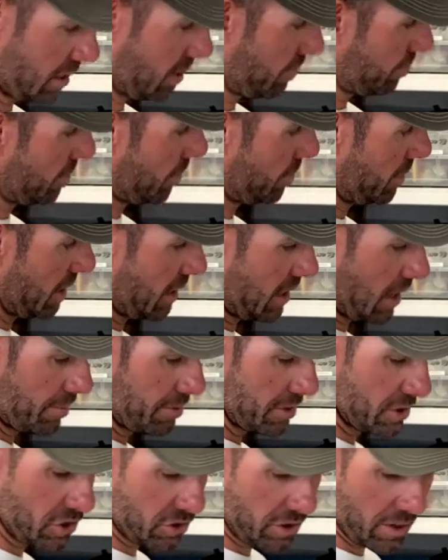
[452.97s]
probably a
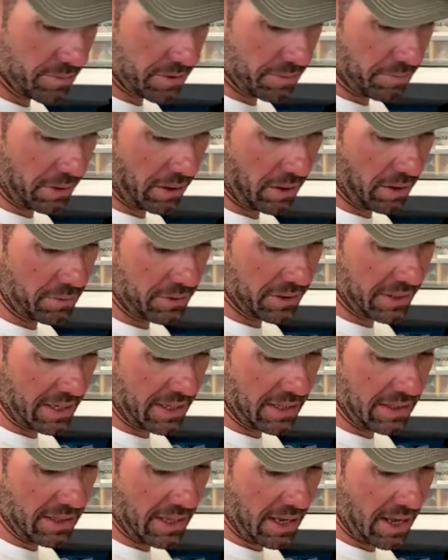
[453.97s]
couple of strips of plywood
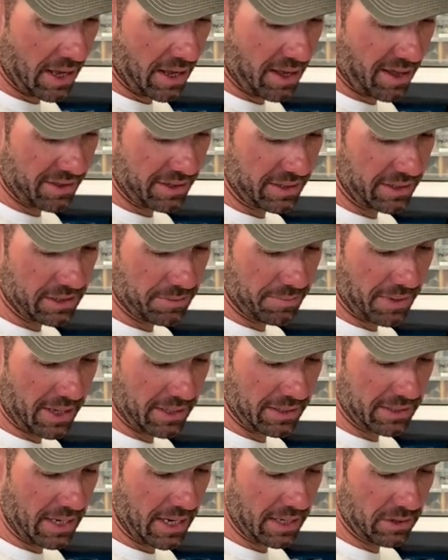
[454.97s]
in there. I think it's
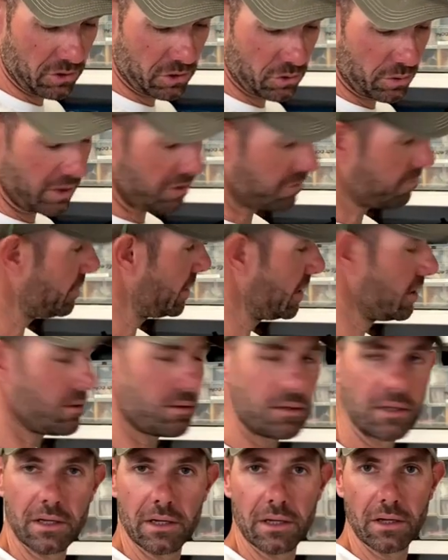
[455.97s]
about 10 or 12
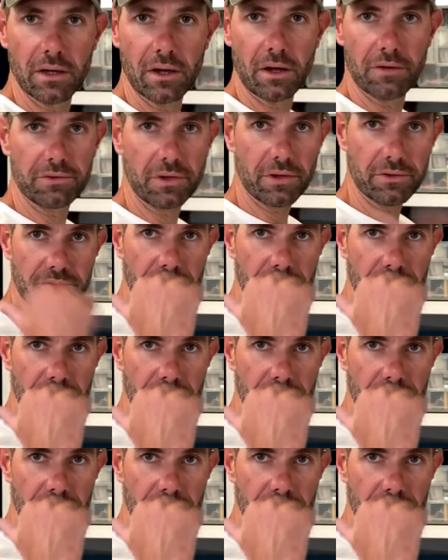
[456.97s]
mil I've got